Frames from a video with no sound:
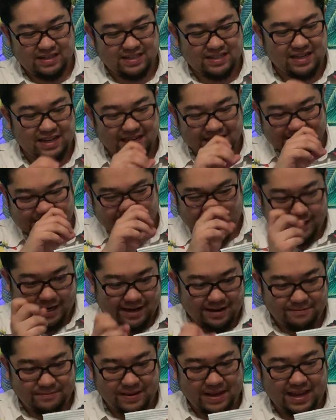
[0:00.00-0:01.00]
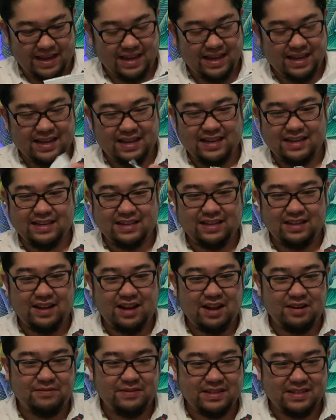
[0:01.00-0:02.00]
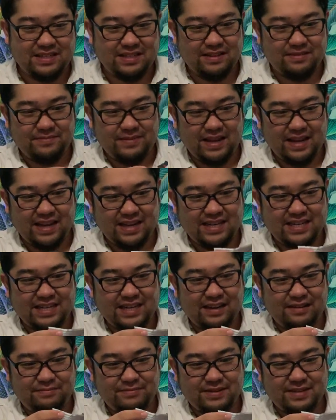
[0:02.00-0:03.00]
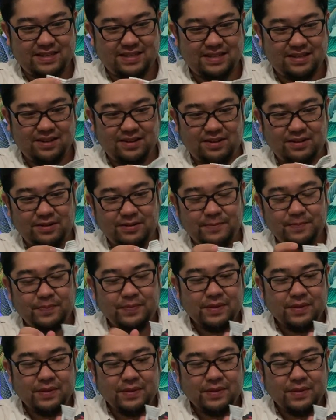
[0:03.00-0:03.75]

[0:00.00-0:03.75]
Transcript: sunny side up egg along with some egg chips. So